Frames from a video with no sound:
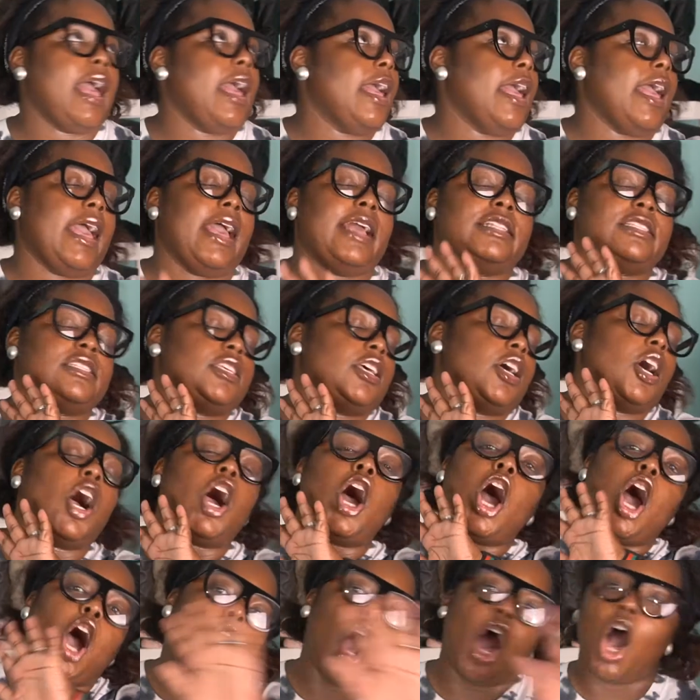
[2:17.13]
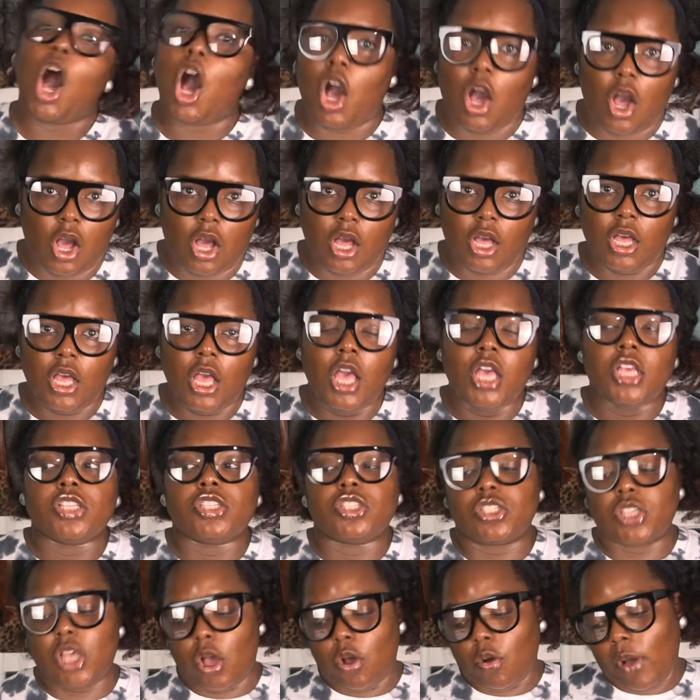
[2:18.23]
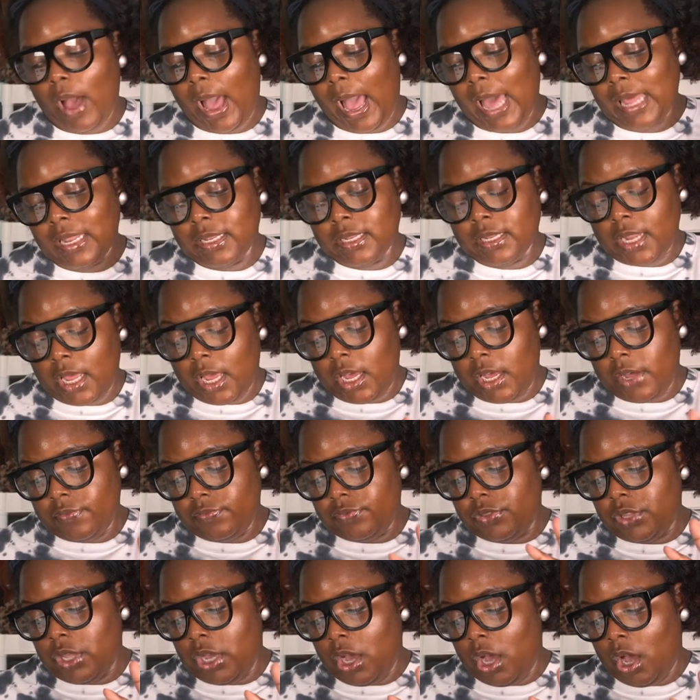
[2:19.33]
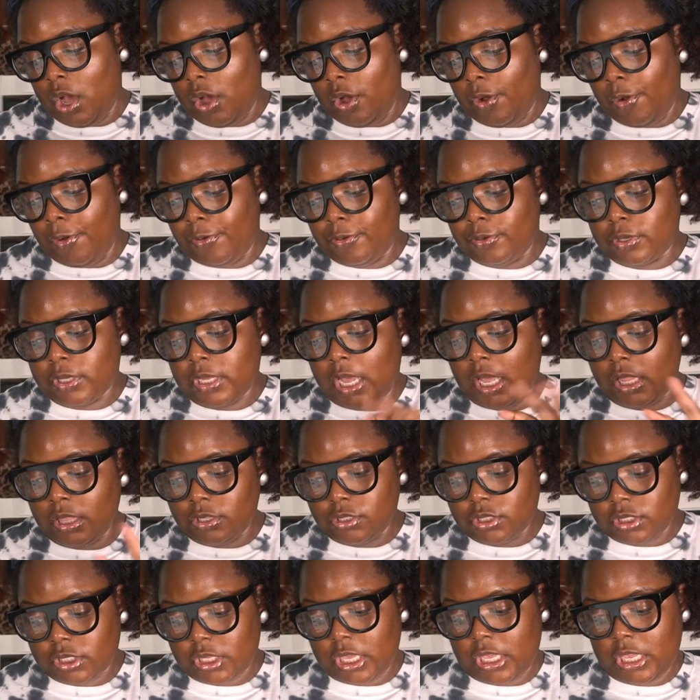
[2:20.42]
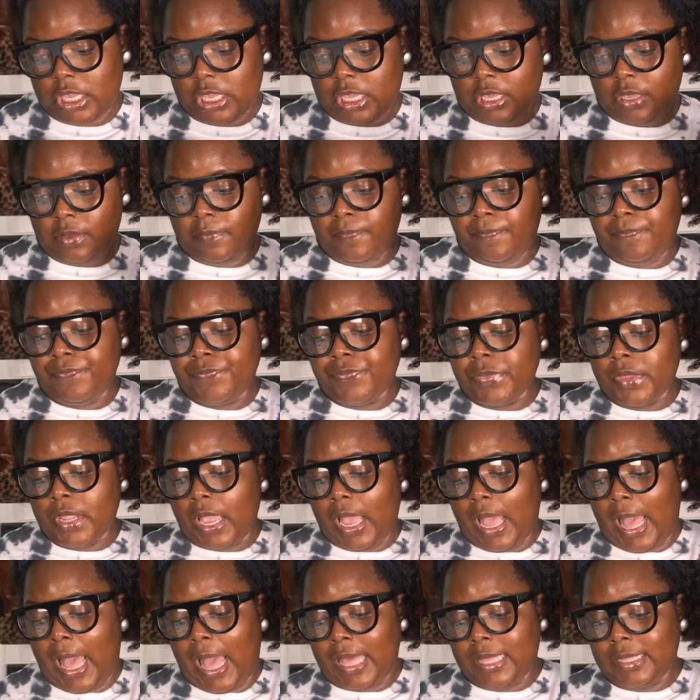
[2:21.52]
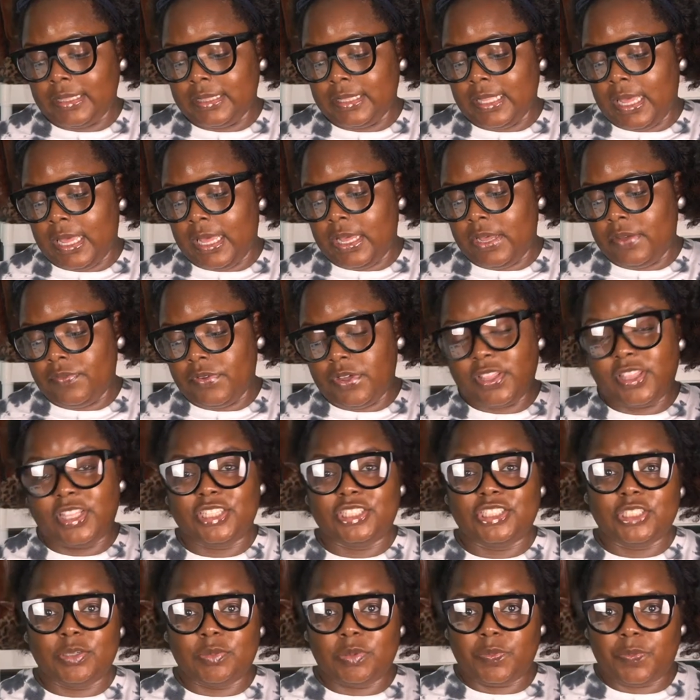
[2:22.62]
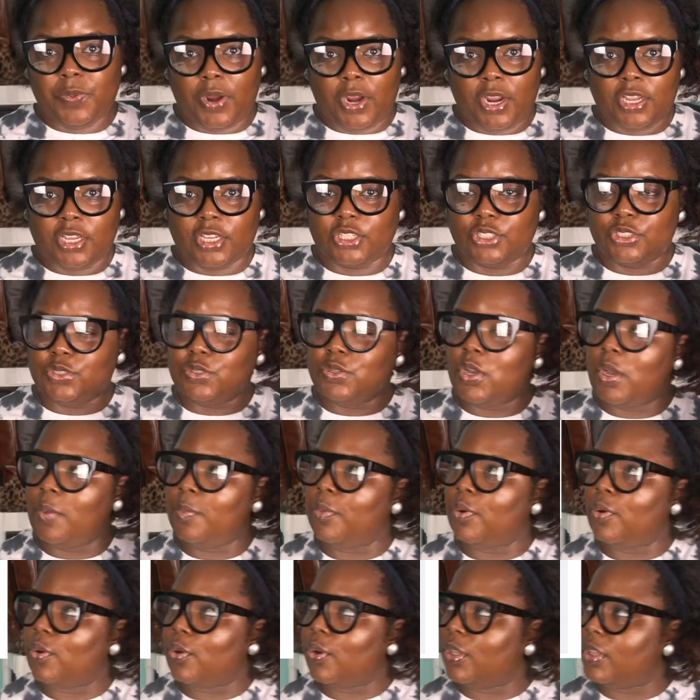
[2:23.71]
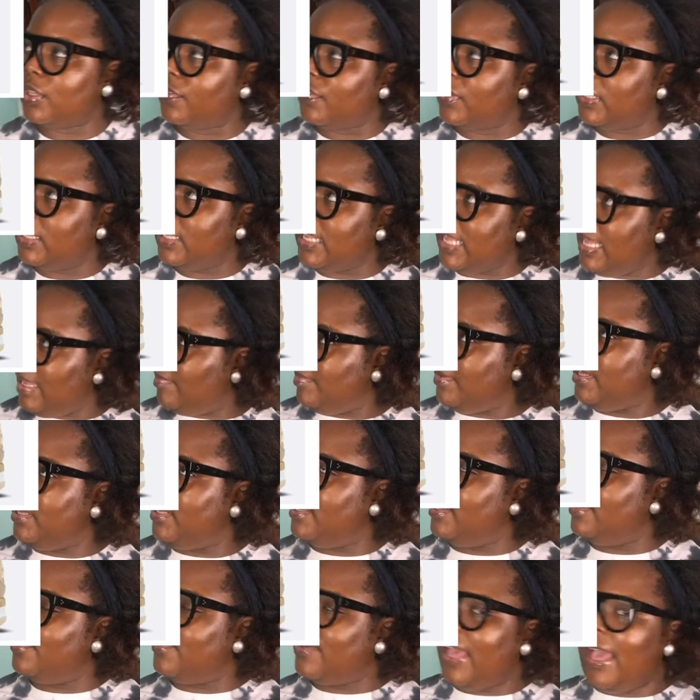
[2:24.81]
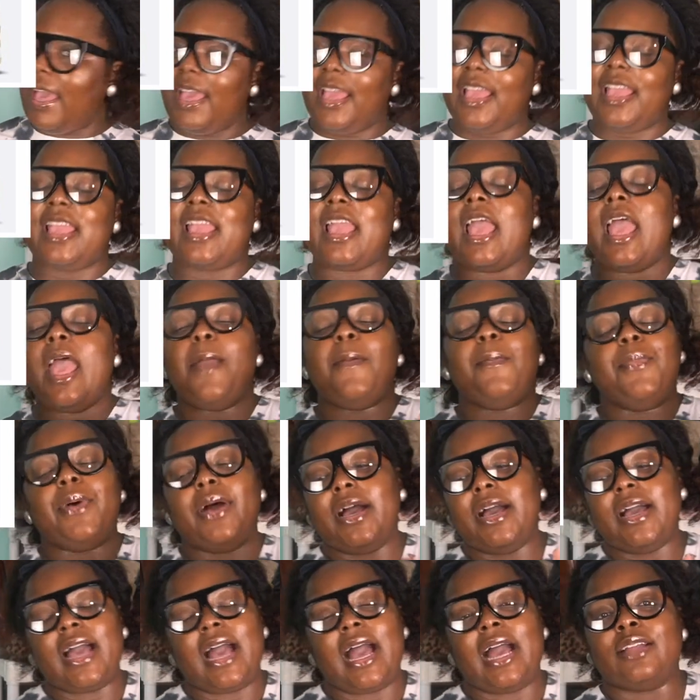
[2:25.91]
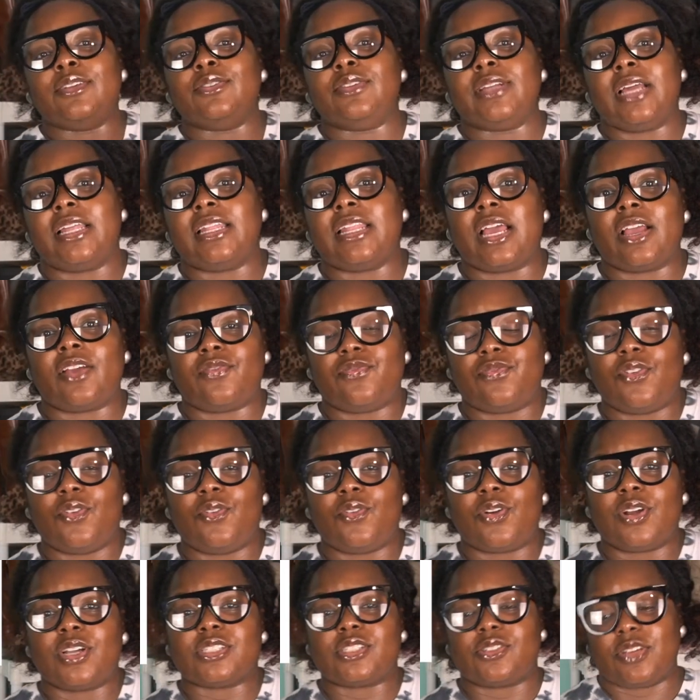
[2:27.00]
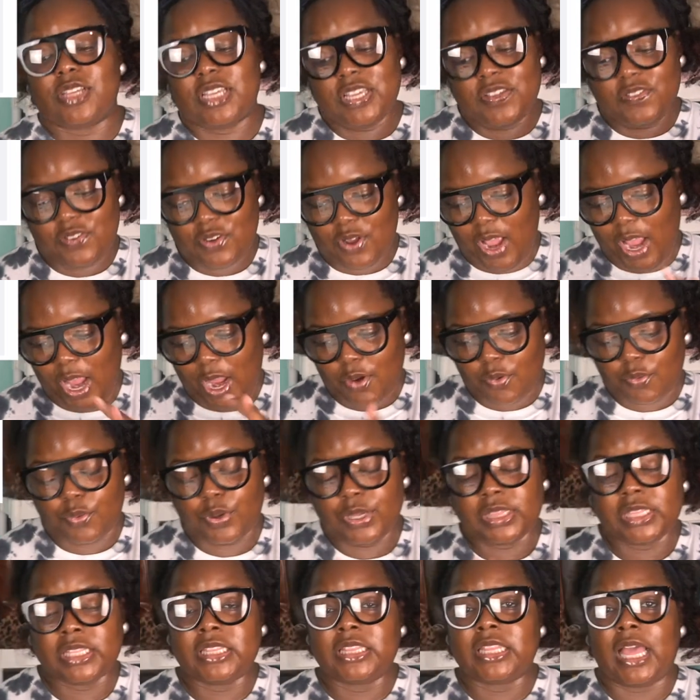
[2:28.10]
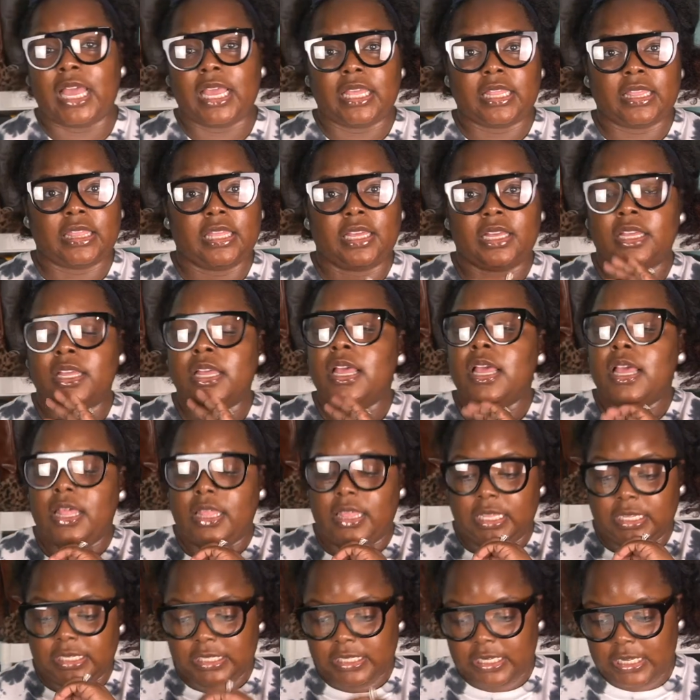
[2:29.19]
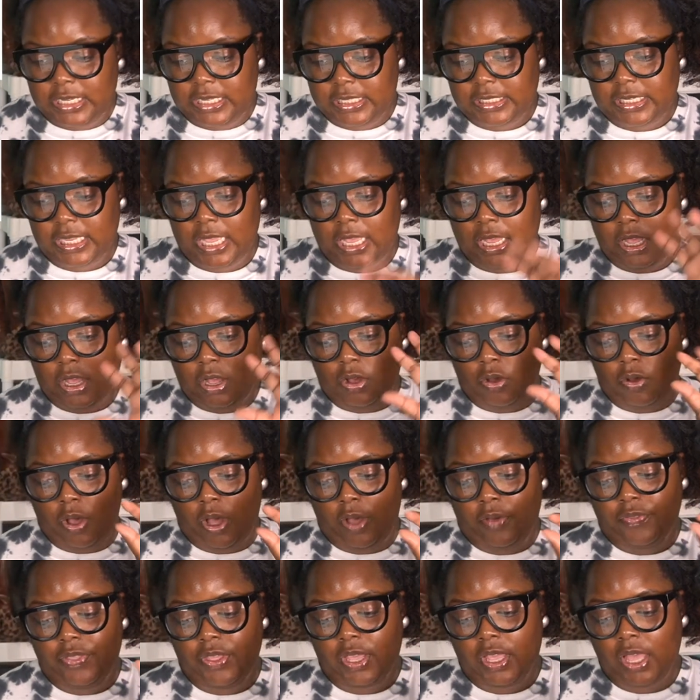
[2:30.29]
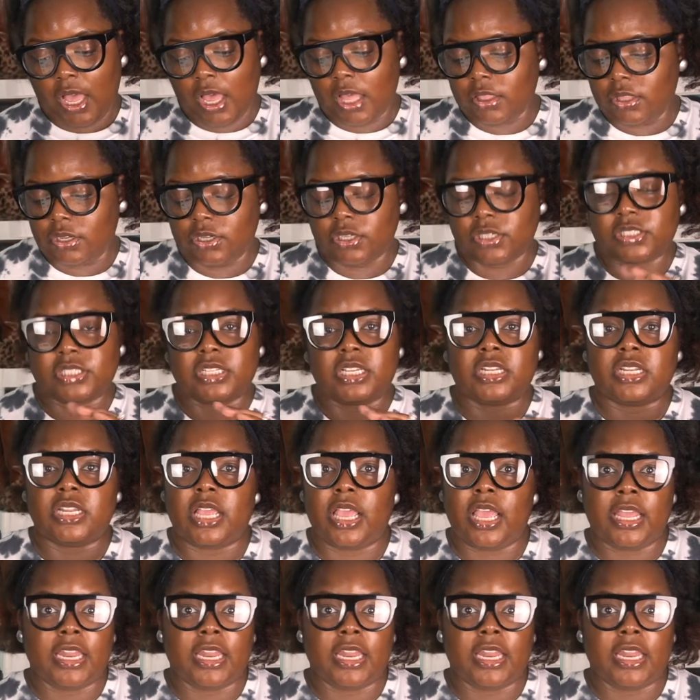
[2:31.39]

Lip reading: at all. So I love the whole color scheme. I love the shimmer part, because you know I'm a girl of glamour, okay? But I do not like 4s. So even though I really like the detail of the colors and